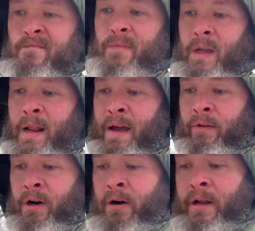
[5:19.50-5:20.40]
I haven't
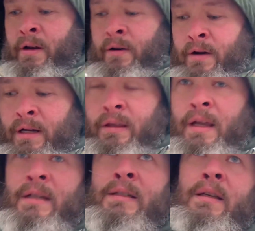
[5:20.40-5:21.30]
heard it or
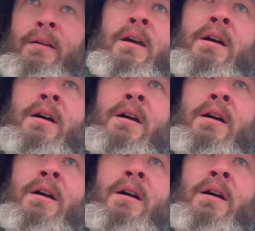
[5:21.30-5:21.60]
anything, so.